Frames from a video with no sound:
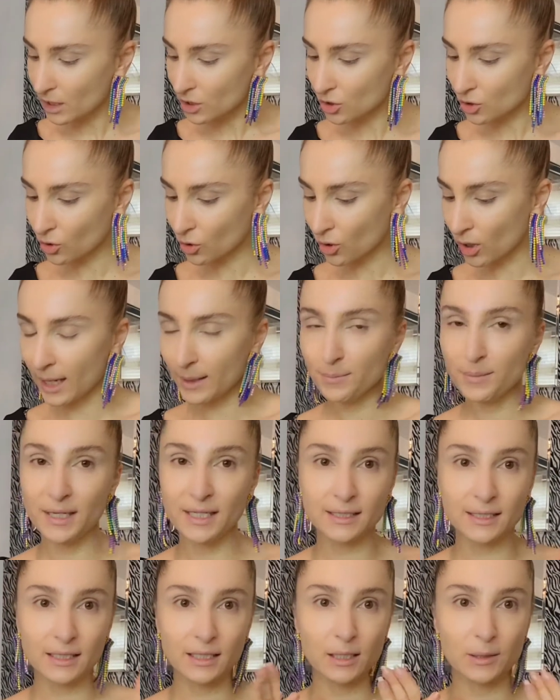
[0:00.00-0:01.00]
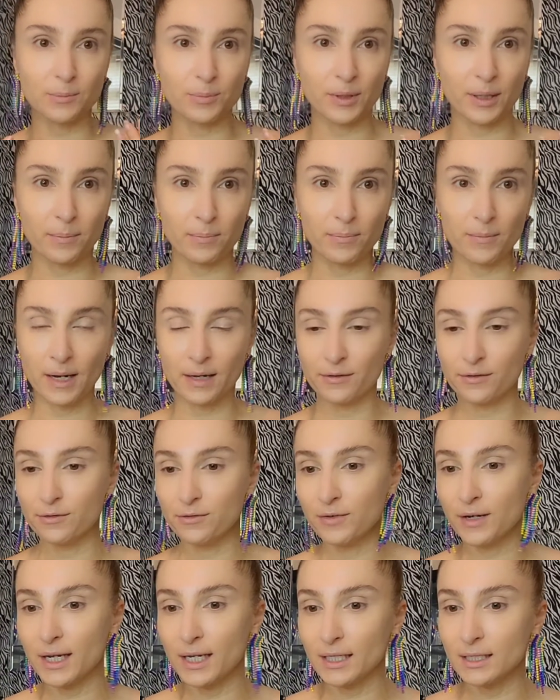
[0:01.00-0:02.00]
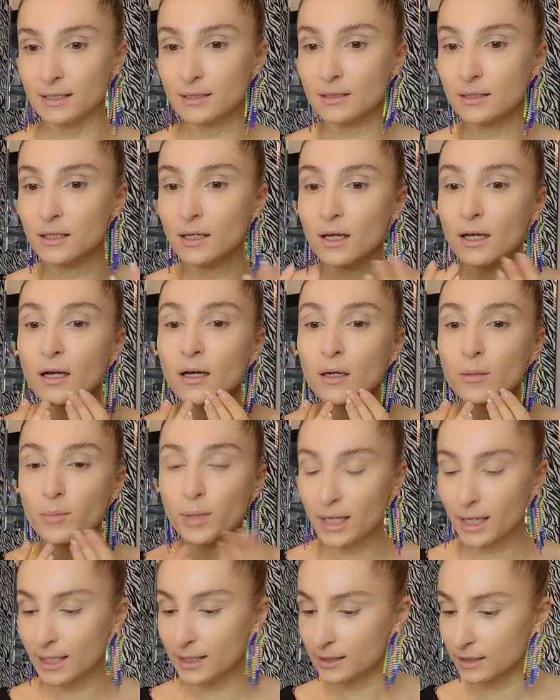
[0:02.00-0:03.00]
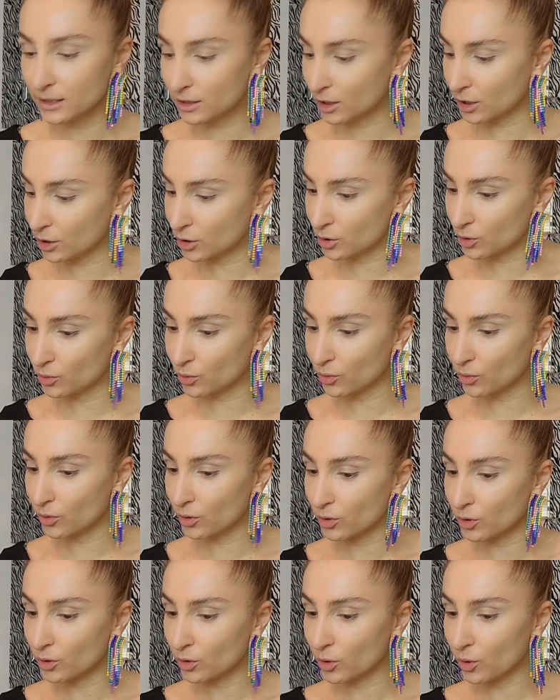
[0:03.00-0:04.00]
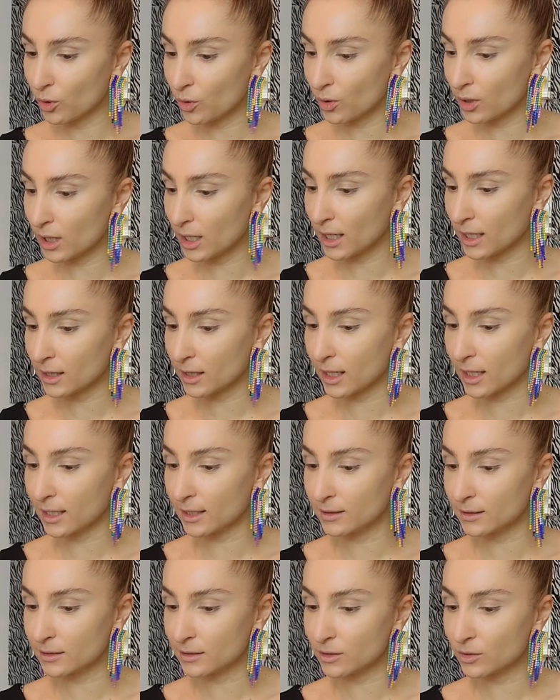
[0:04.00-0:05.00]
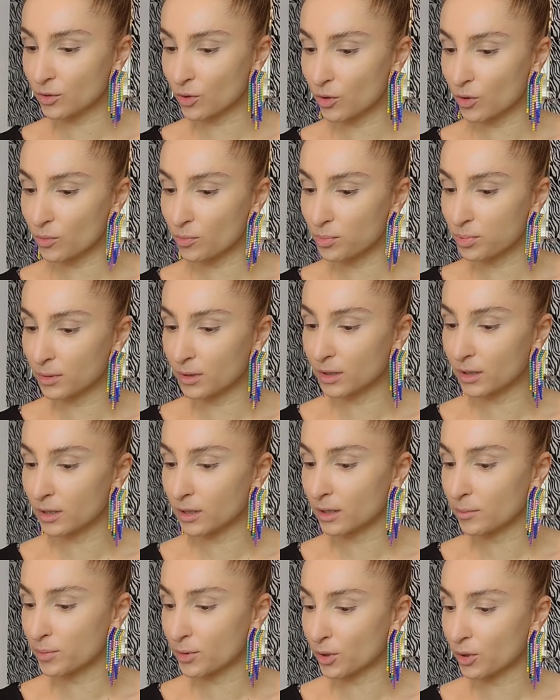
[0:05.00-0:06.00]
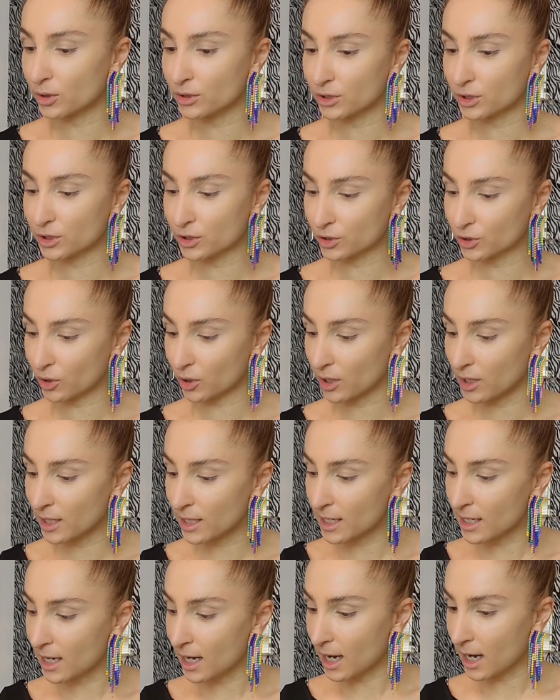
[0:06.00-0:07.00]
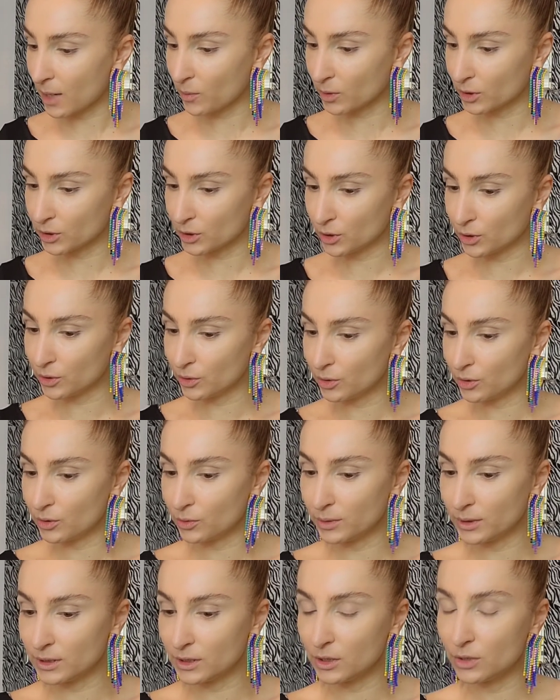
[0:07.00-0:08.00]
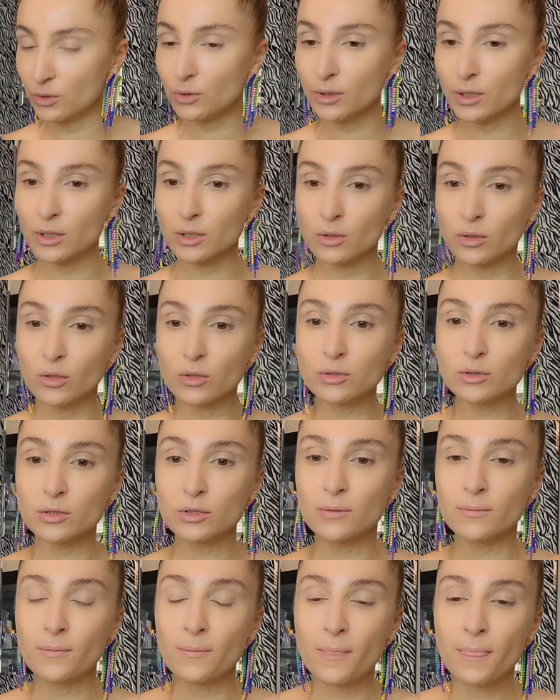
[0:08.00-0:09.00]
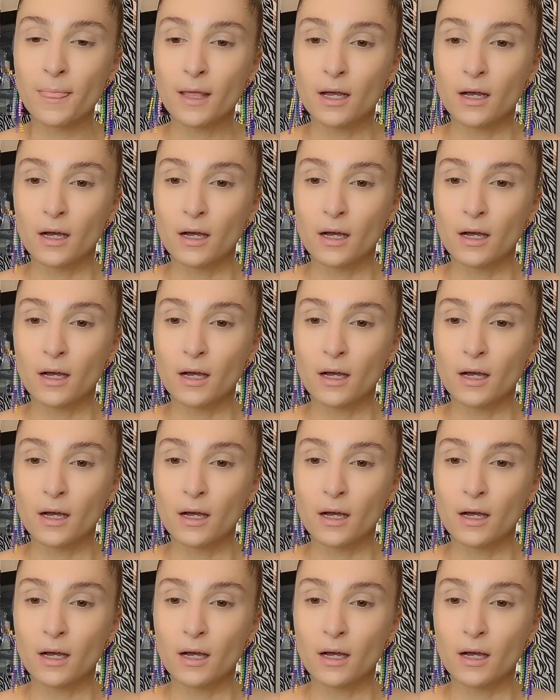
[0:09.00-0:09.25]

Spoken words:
So I basically prepped my face, but I didn't do no highlights, no bronzer. So I want to do it with you, and also